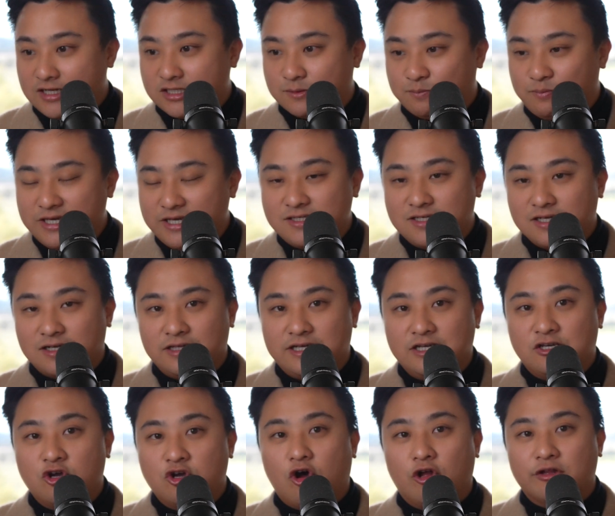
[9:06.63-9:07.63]
It has
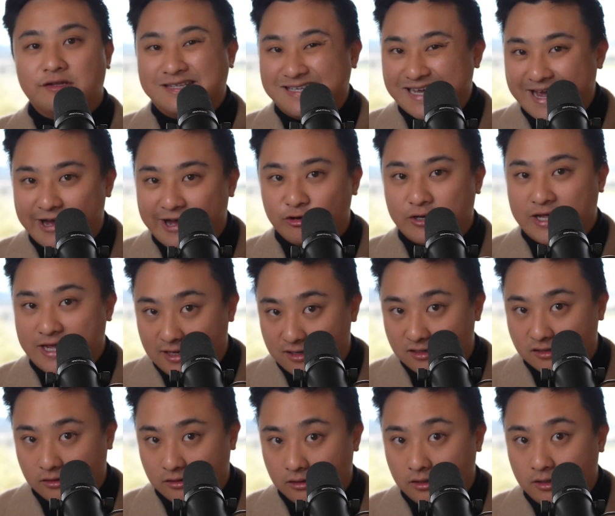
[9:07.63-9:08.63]
basically gone
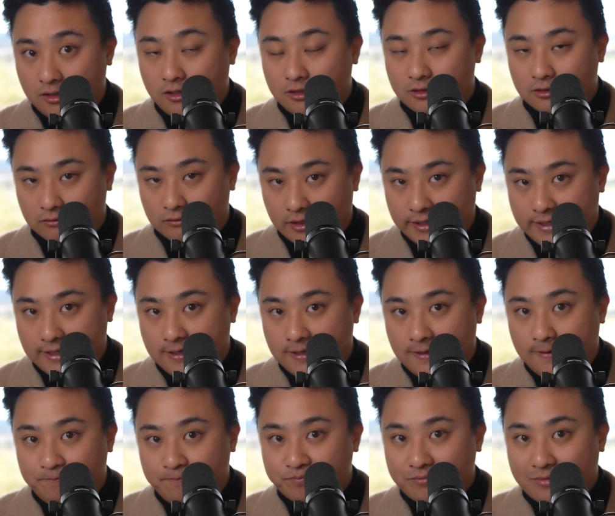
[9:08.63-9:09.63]
downhill, right?
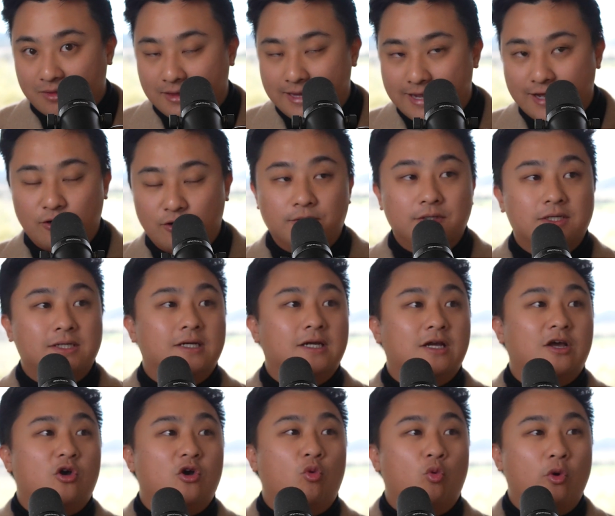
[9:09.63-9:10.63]
Now,
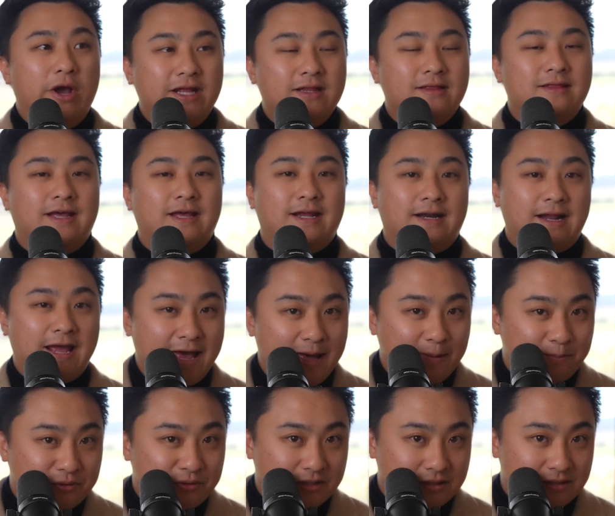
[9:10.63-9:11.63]
when that
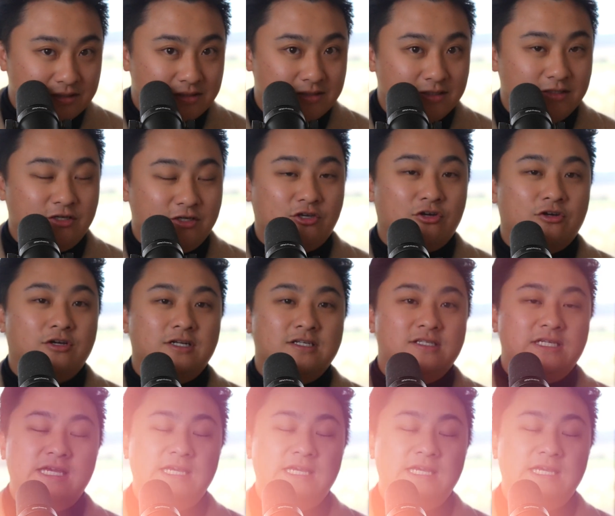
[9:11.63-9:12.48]
happens, you're going to